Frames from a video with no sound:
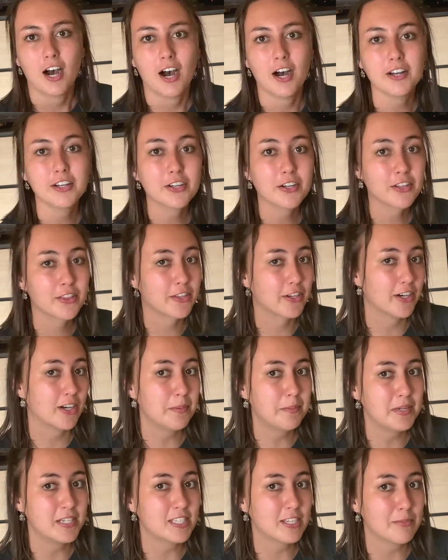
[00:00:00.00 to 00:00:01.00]
On your
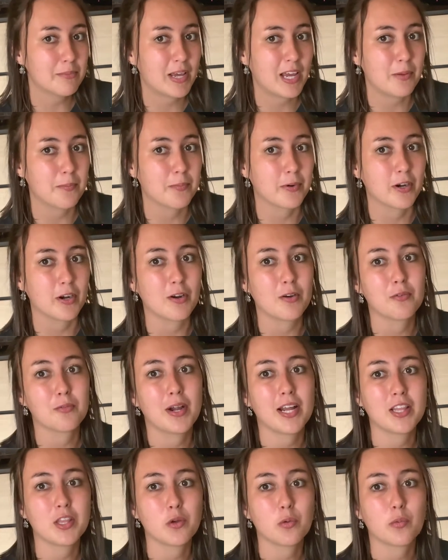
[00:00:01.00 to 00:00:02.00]
third piece of paper,
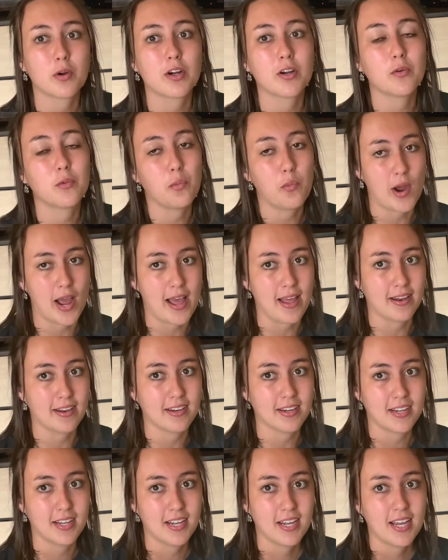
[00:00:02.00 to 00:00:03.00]
write the word when.